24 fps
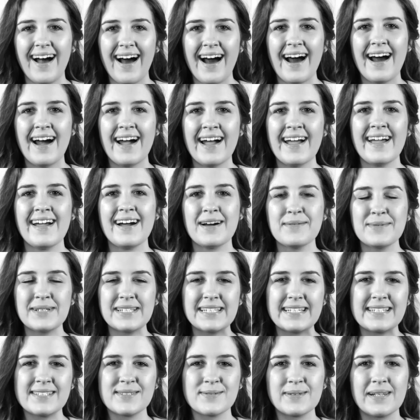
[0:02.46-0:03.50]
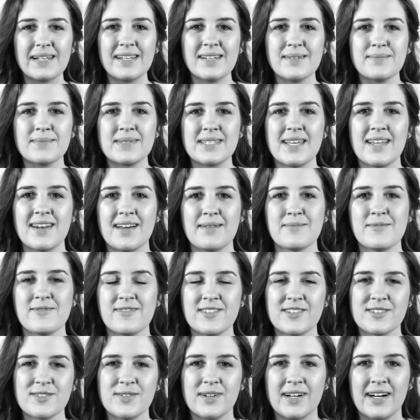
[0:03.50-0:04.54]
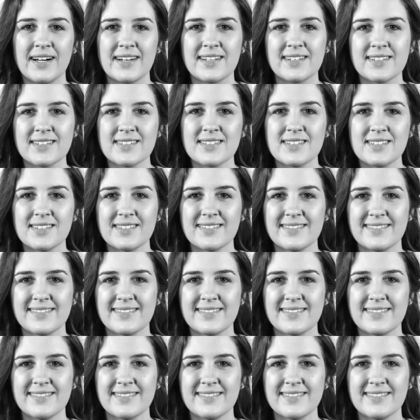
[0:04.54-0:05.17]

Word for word: Hi, I'm Elyse Williams and I'm a visual artist.